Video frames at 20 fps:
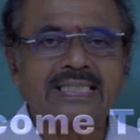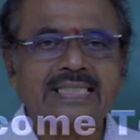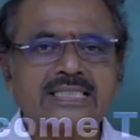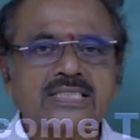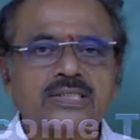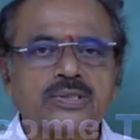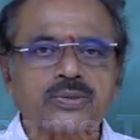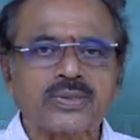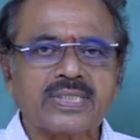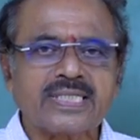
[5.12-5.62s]
Dear
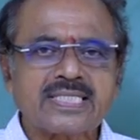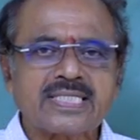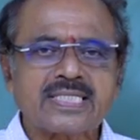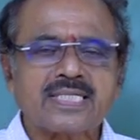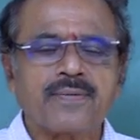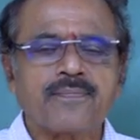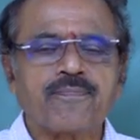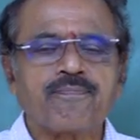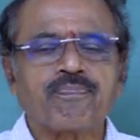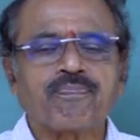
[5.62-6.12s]

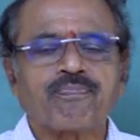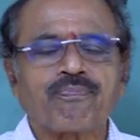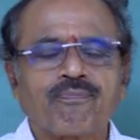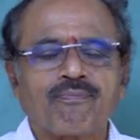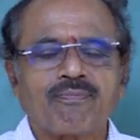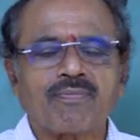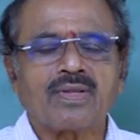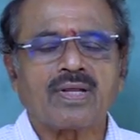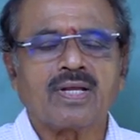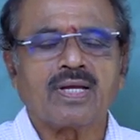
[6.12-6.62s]
students,
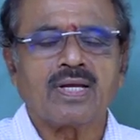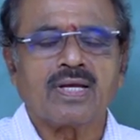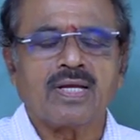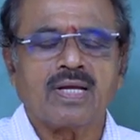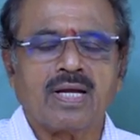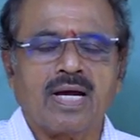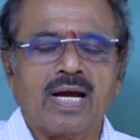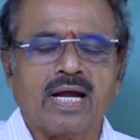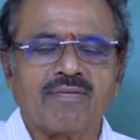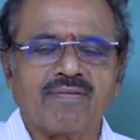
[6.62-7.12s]

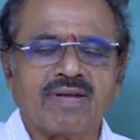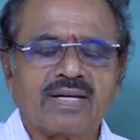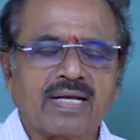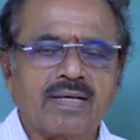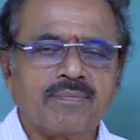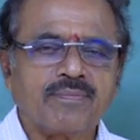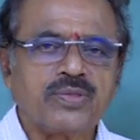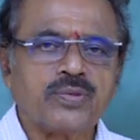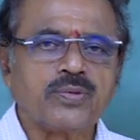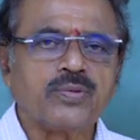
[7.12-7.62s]
I
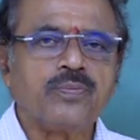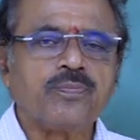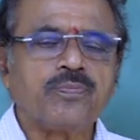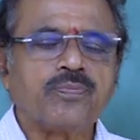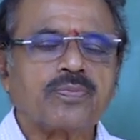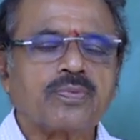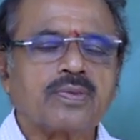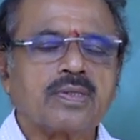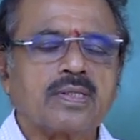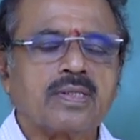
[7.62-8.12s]
welcome you
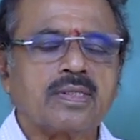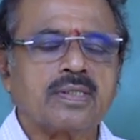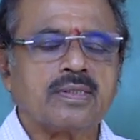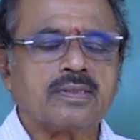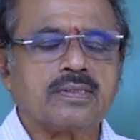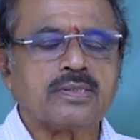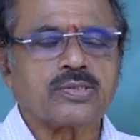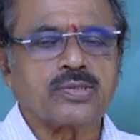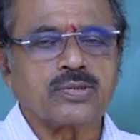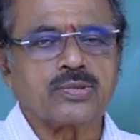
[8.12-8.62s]

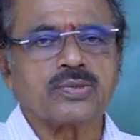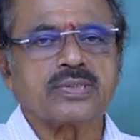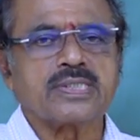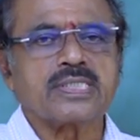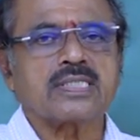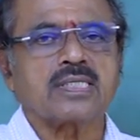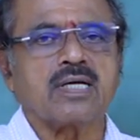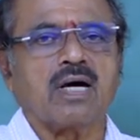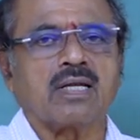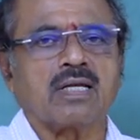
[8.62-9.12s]
to
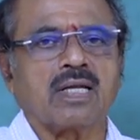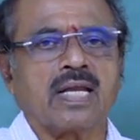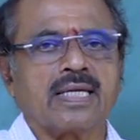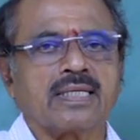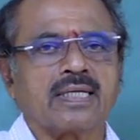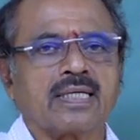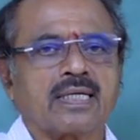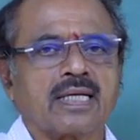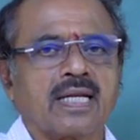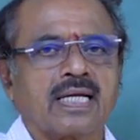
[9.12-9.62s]
these
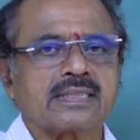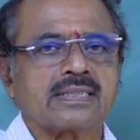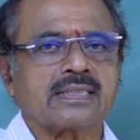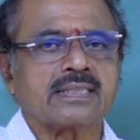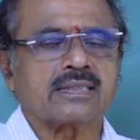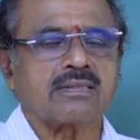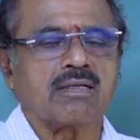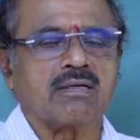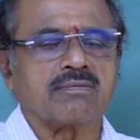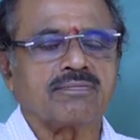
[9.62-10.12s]
online
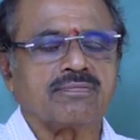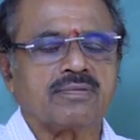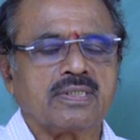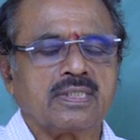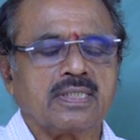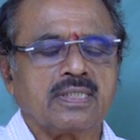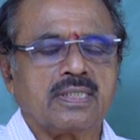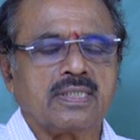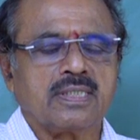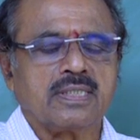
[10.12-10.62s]
classes of
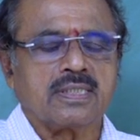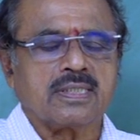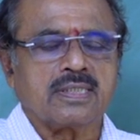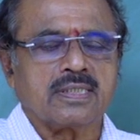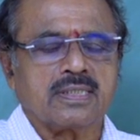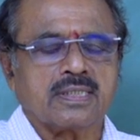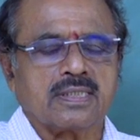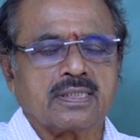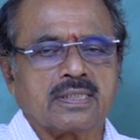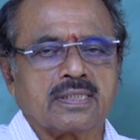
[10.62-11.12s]

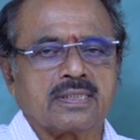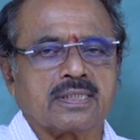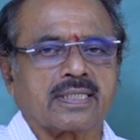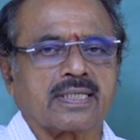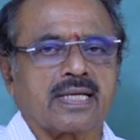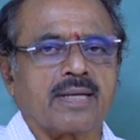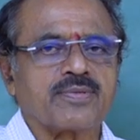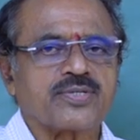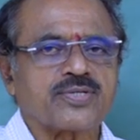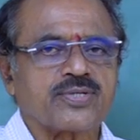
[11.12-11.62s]
the
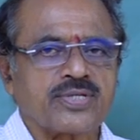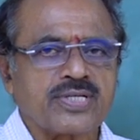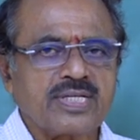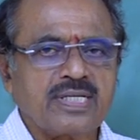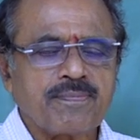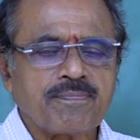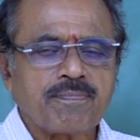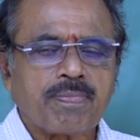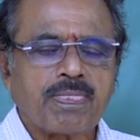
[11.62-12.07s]
chemistry.